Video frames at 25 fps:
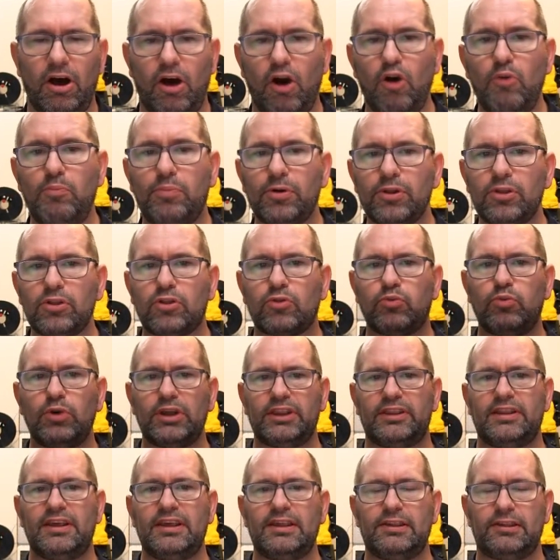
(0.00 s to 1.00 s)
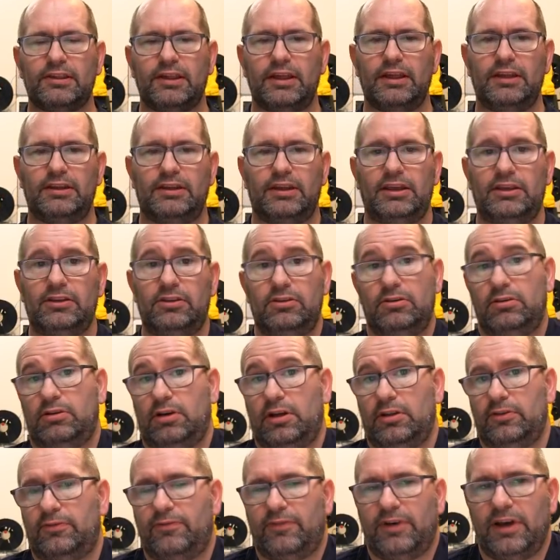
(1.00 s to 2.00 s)
opens with this and then you
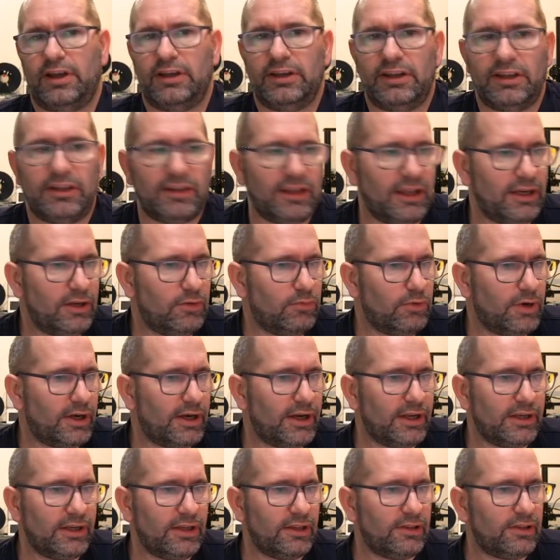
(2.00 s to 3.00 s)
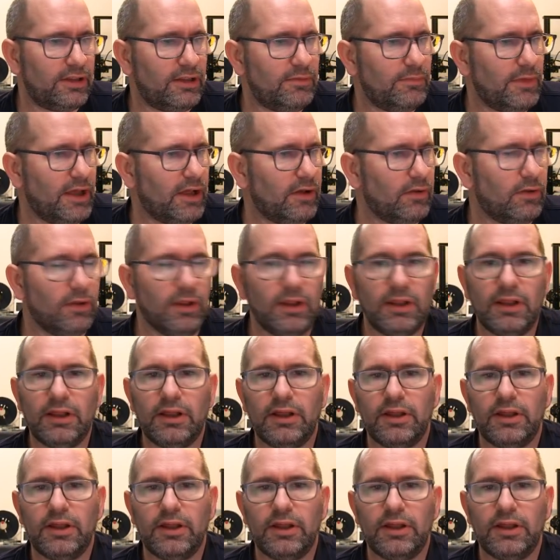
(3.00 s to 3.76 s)
can't find it anywhere in this email.